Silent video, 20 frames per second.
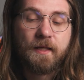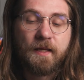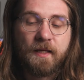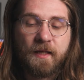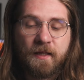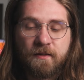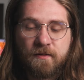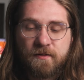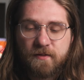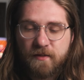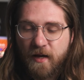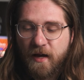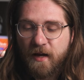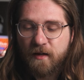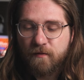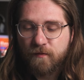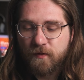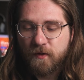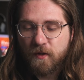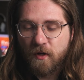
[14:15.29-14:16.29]

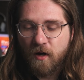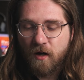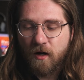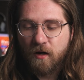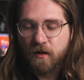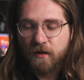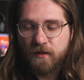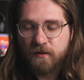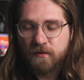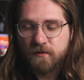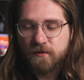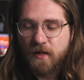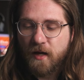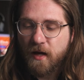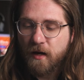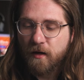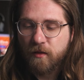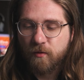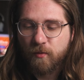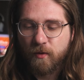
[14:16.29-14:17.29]
inside VR,
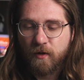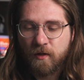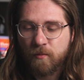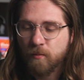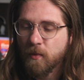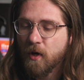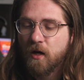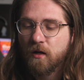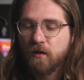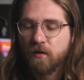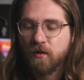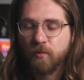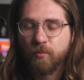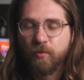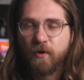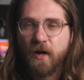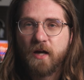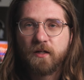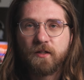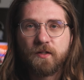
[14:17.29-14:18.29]
inside 3D Modeler
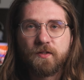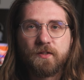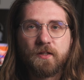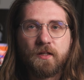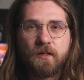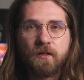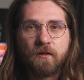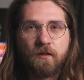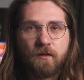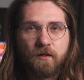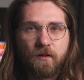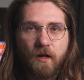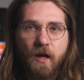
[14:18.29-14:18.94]
practicing,